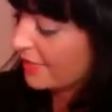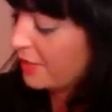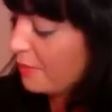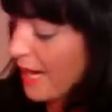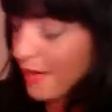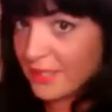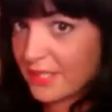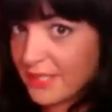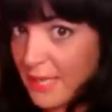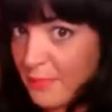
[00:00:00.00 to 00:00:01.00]
2
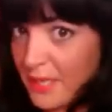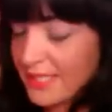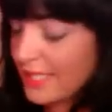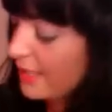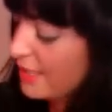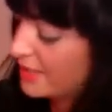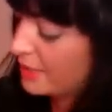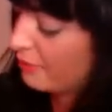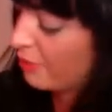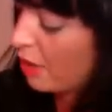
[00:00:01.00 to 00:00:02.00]
powders, they're best sellers. So
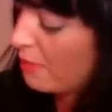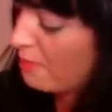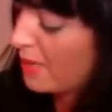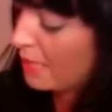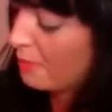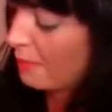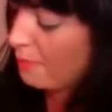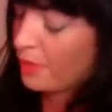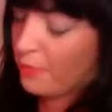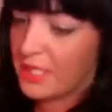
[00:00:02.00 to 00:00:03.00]
we've got a Bella
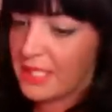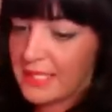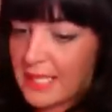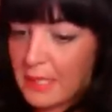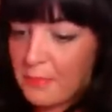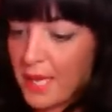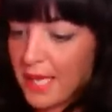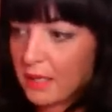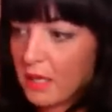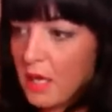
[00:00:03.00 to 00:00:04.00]
Bamba, which is like a
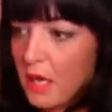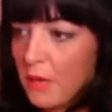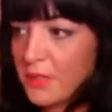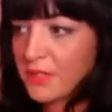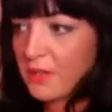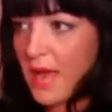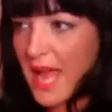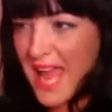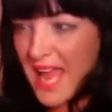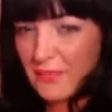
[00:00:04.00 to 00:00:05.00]
pink, but it's got
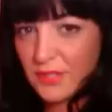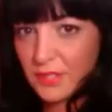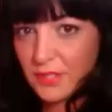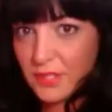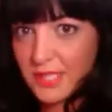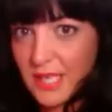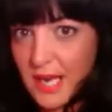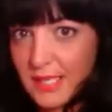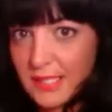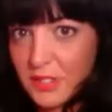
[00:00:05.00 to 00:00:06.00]
ever such a
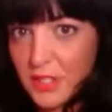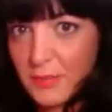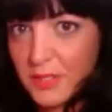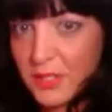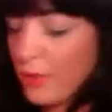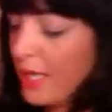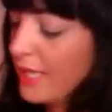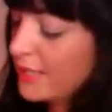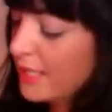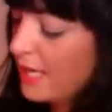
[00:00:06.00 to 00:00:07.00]
slight shimmer to
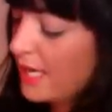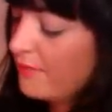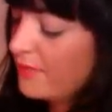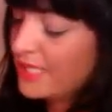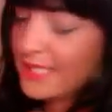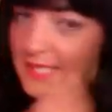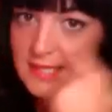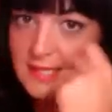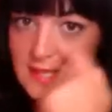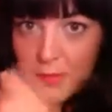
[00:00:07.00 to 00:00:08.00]
it, and this is
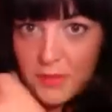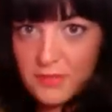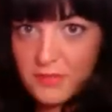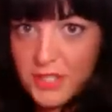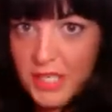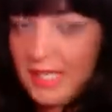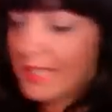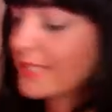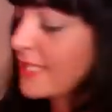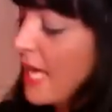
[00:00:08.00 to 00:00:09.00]
nice in the apples of the
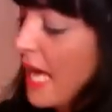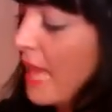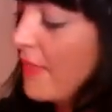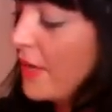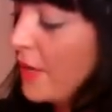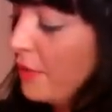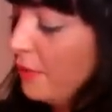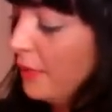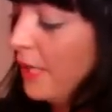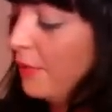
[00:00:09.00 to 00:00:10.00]
cheeks. And then
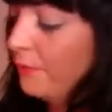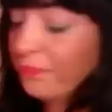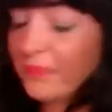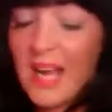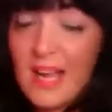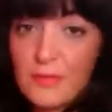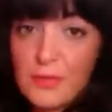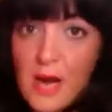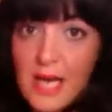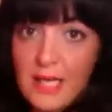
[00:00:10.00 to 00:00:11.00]
Hoola, I have
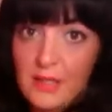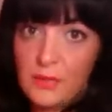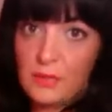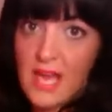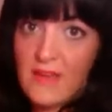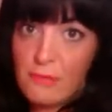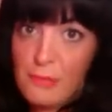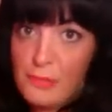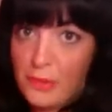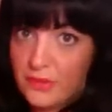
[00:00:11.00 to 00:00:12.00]
tried literally every
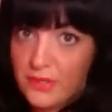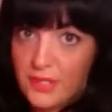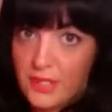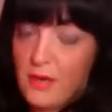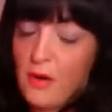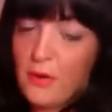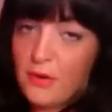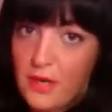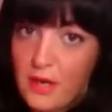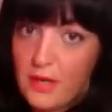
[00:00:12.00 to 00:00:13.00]
bronzer on
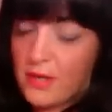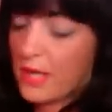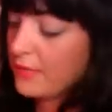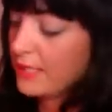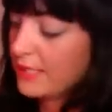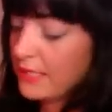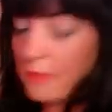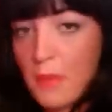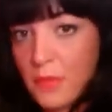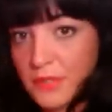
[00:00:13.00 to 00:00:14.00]
earth, and this is the
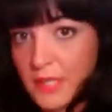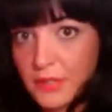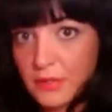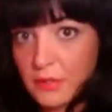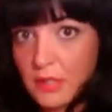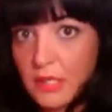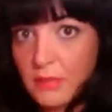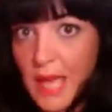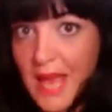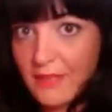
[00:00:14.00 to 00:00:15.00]
most natural you
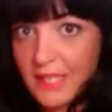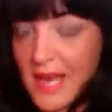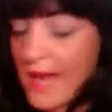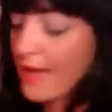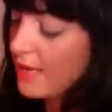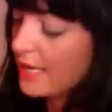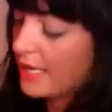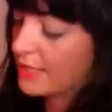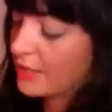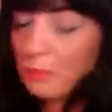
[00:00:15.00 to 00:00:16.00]
will ever get.
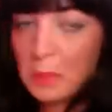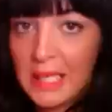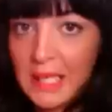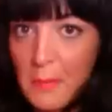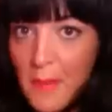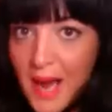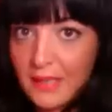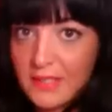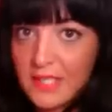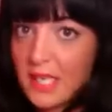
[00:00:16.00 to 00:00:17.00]
It's completely
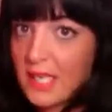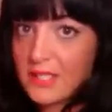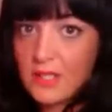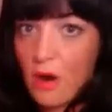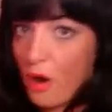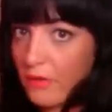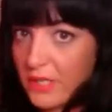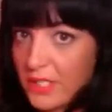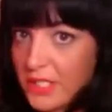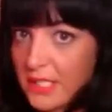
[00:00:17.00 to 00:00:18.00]
matte, it's not
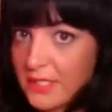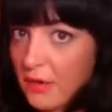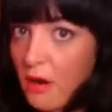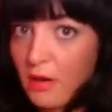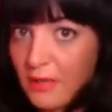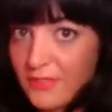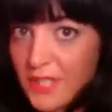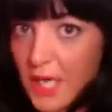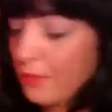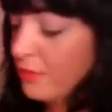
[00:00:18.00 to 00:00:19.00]
orangey, it's got olive
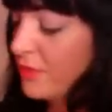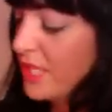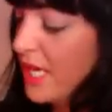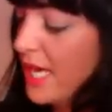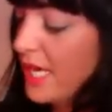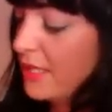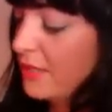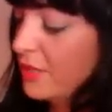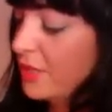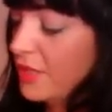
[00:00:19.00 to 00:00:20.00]
tones, and it
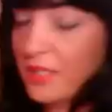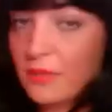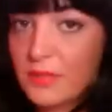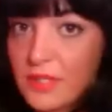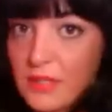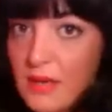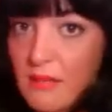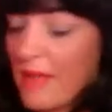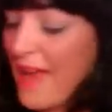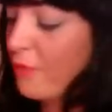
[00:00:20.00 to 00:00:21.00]
just suits
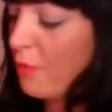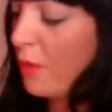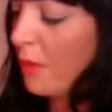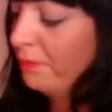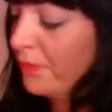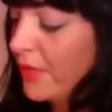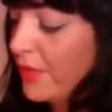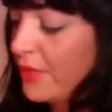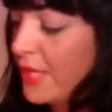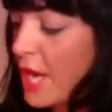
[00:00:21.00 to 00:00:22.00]
everyone.
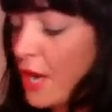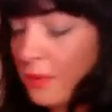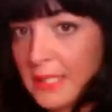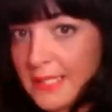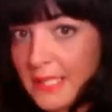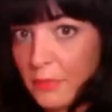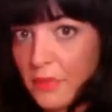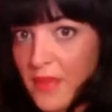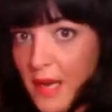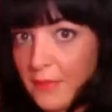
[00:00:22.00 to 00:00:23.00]
The only tip with
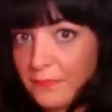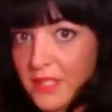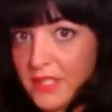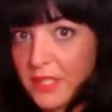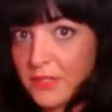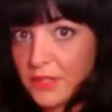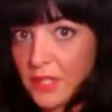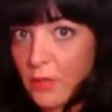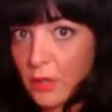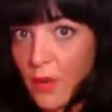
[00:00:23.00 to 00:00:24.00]
that is it does
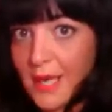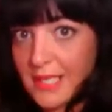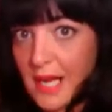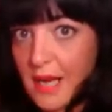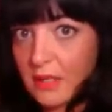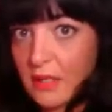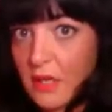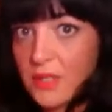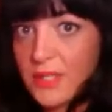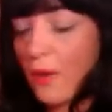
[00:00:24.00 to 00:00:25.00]
go on quite dark,
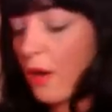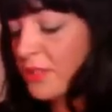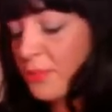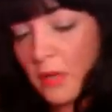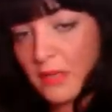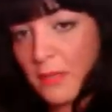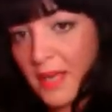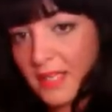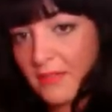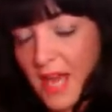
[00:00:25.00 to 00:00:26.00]
so always put it on the
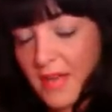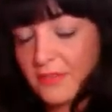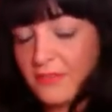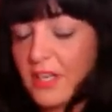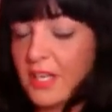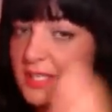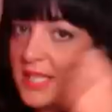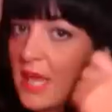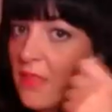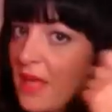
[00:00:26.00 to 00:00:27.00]
back of your hand first
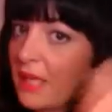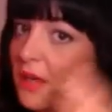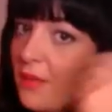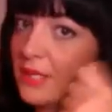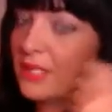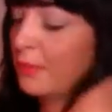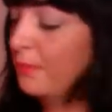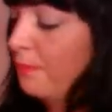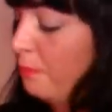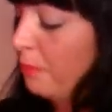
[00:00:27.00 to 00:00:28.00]
and then go in to
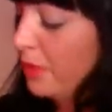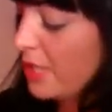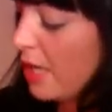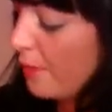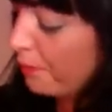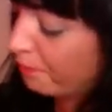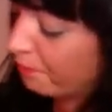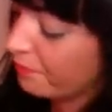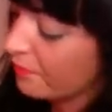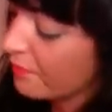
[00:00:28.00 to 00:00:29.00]
blush it on.
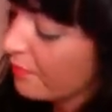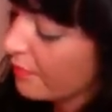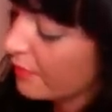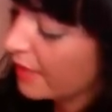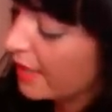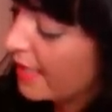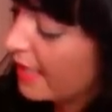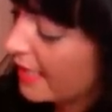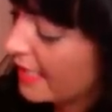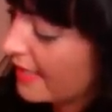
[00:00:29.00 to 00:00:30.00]

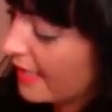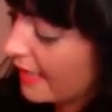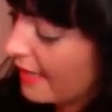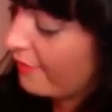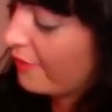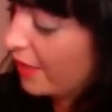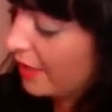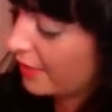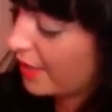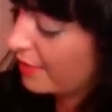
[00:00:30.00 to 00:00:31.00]
You then get 4
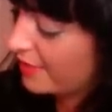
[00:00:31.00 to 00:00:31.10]
little cute